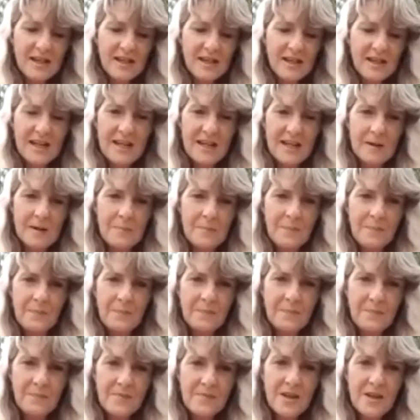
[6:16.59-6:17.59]

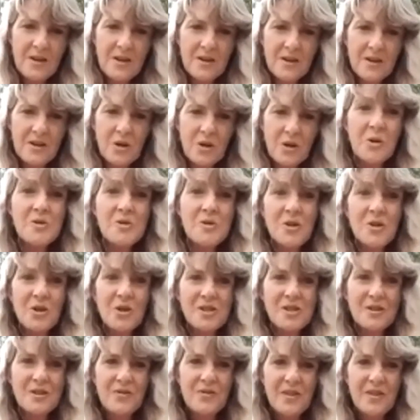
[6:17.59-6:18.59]
um, all
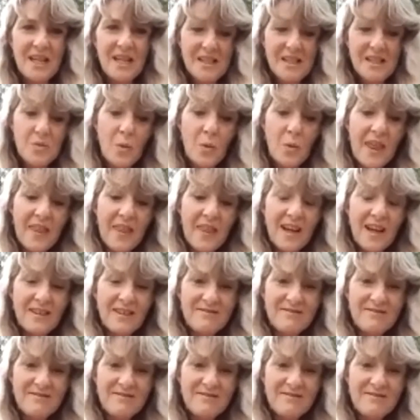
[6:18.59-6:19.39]
sorts of things, weather.